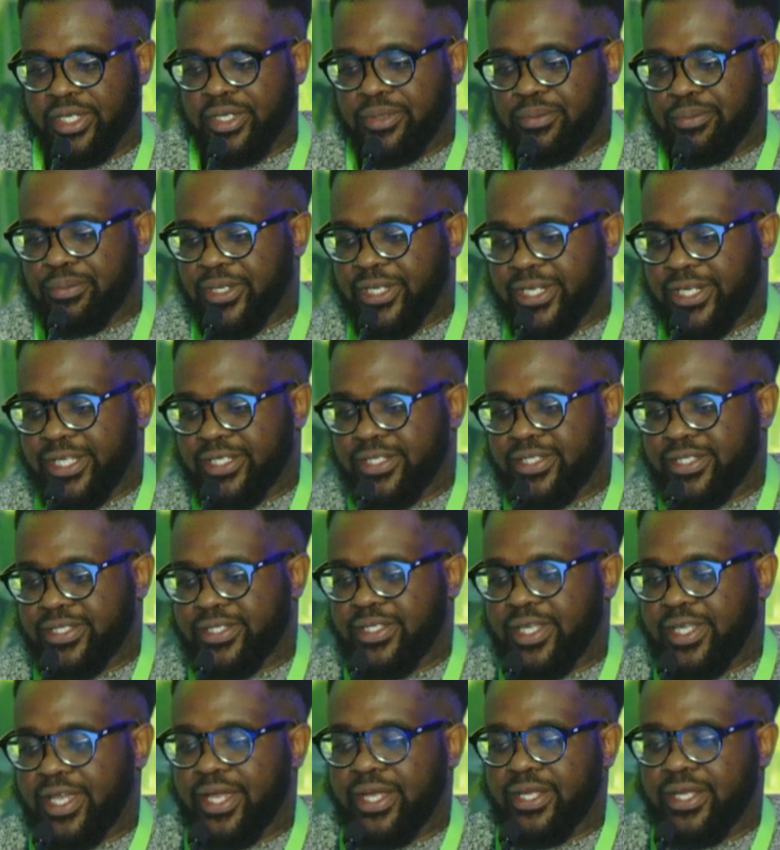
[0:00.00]

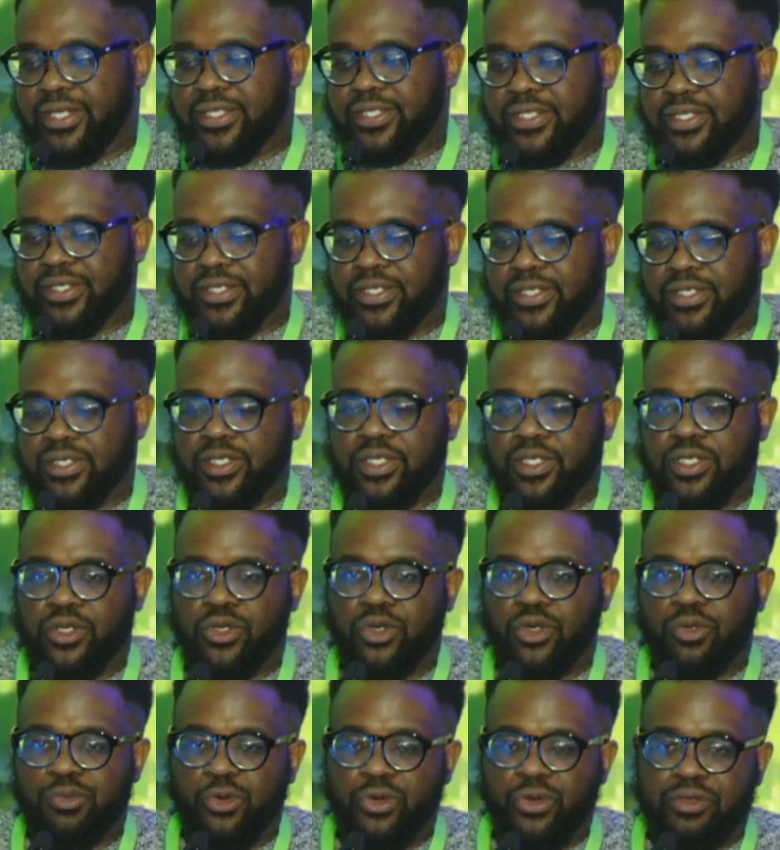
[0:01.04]
balance and the
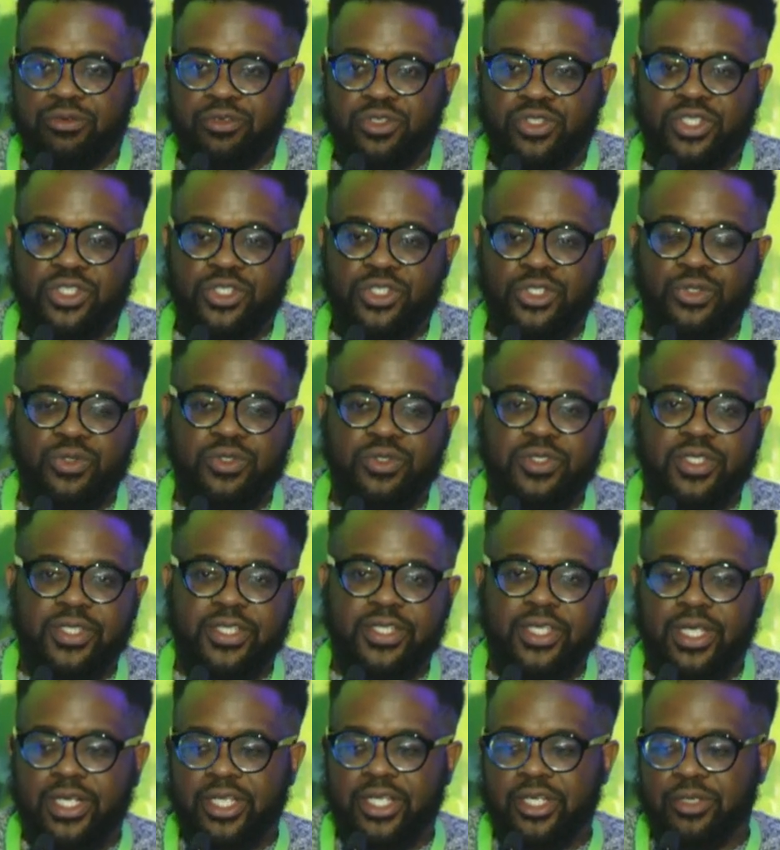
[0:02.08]
crop coefficients using
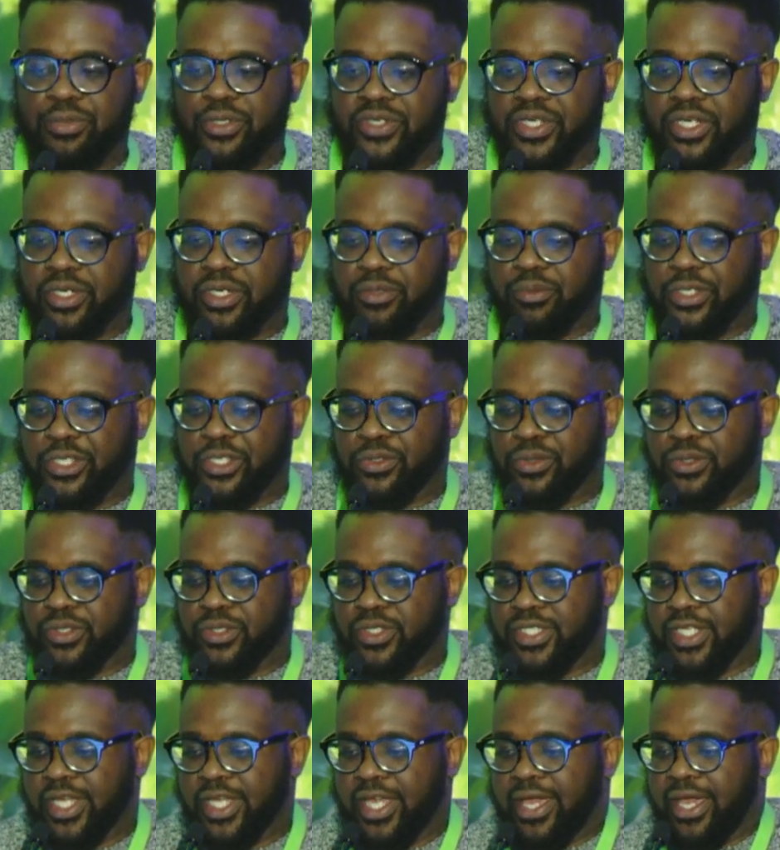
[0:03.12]
the Alan Pereira
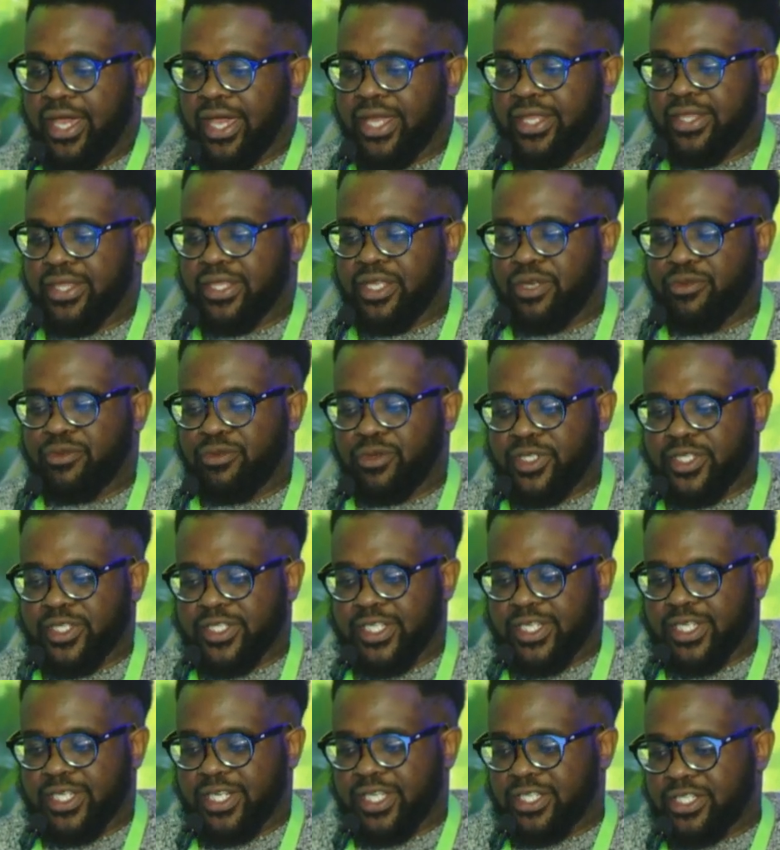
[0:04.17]
method. And then for the
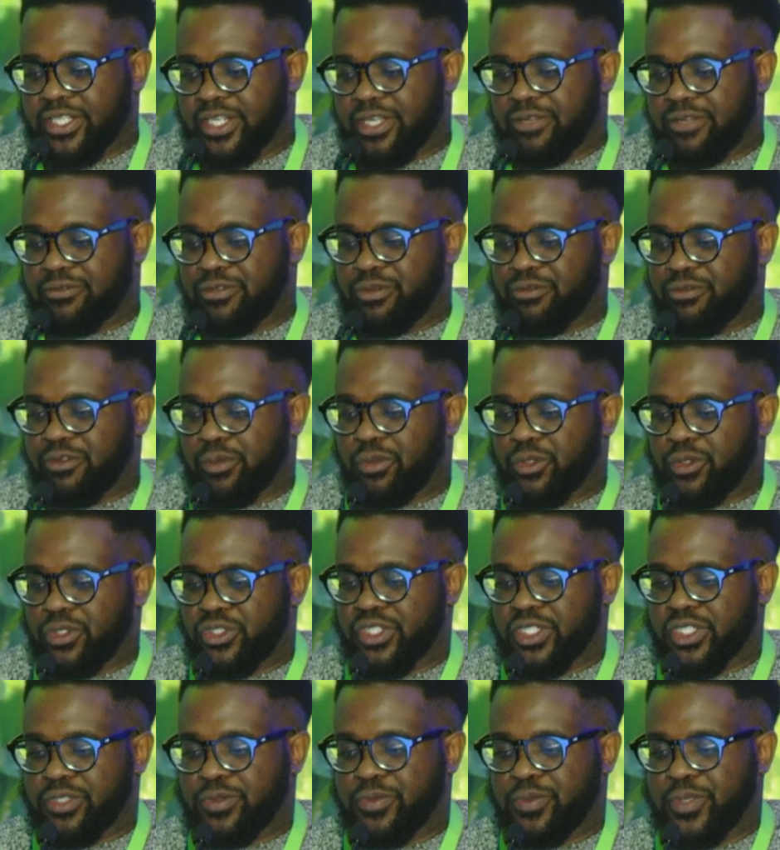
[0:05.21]
satellite derived
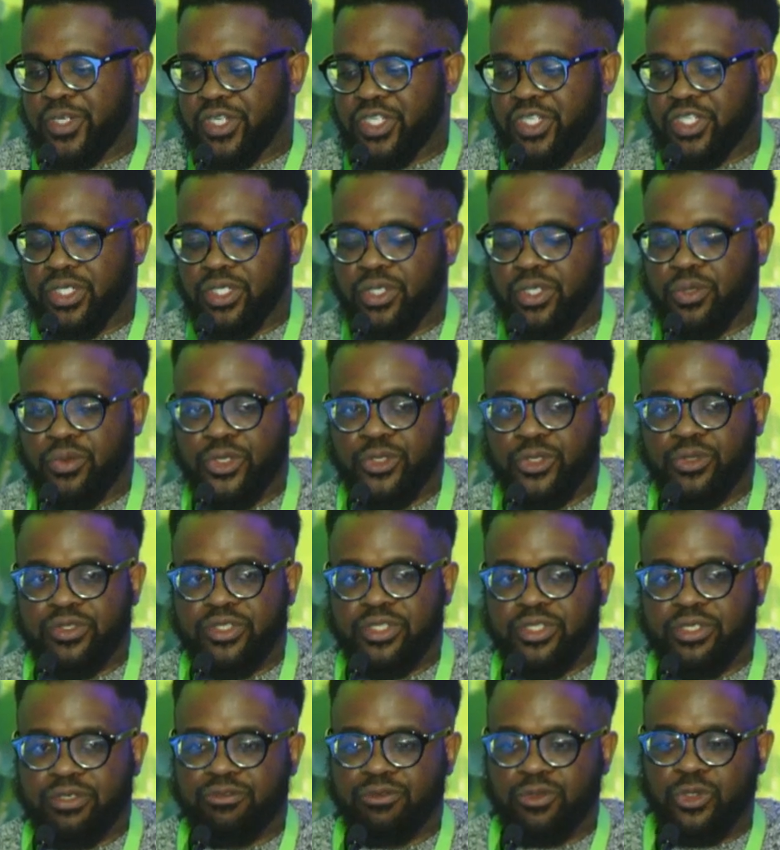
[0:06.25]
evapotranspiration, we
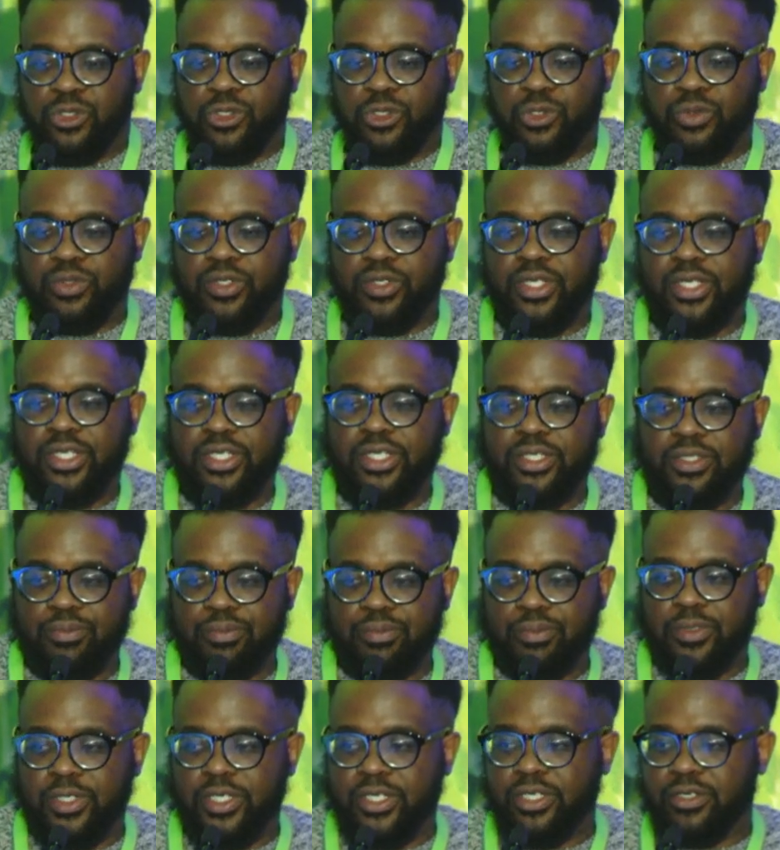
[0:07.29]
used the Fruit Look
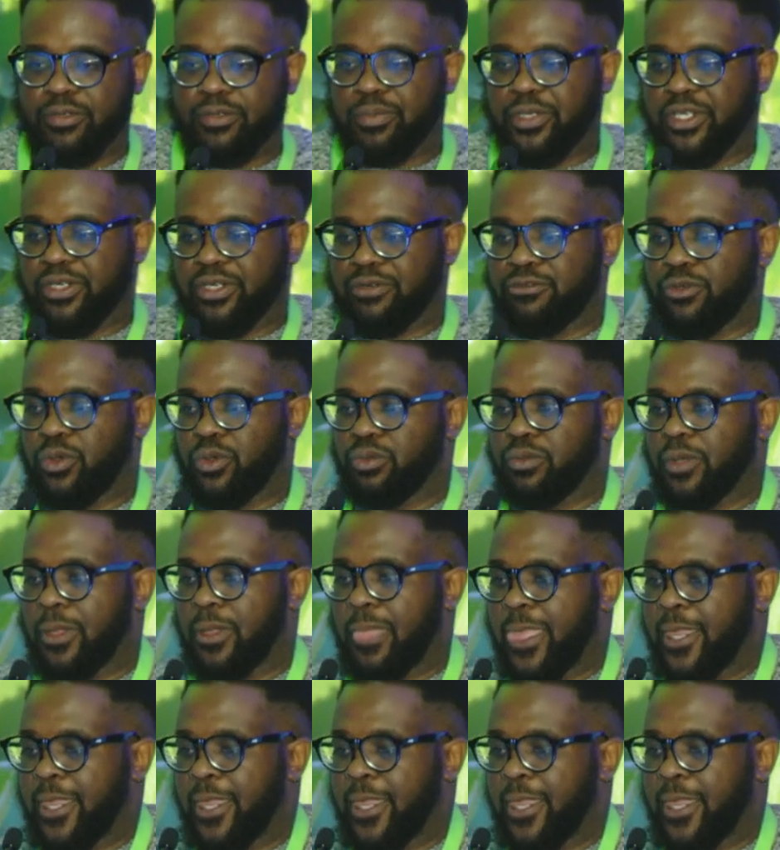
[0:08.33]
platform.